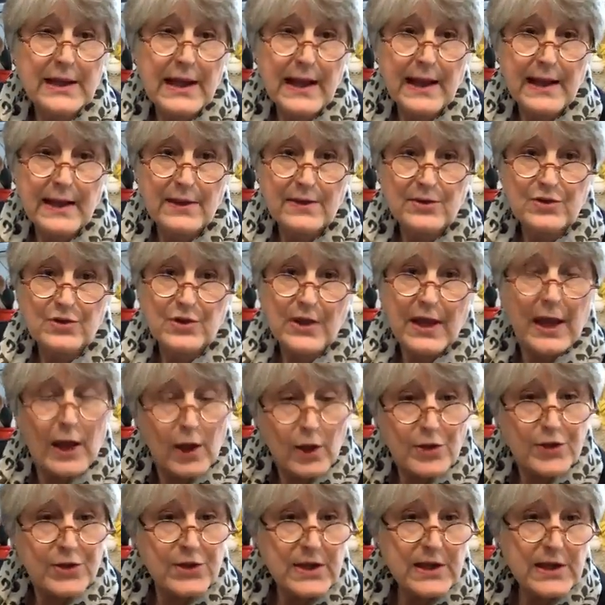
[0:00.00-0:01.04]
as
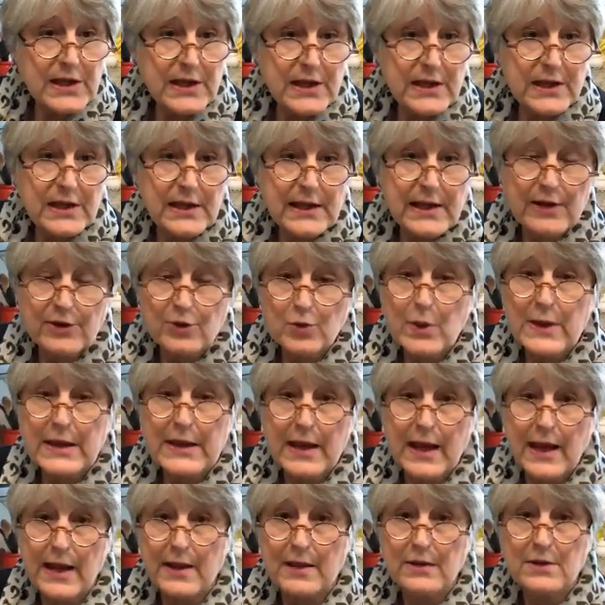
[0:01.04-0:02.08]
healthy eating as we
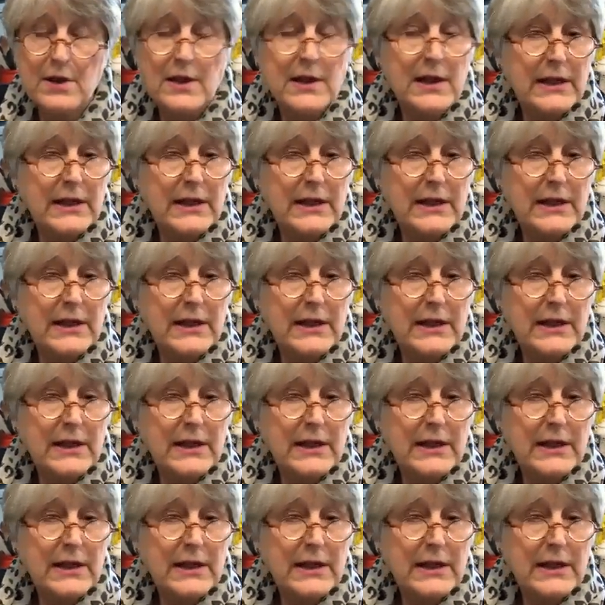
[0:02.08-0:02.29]
can,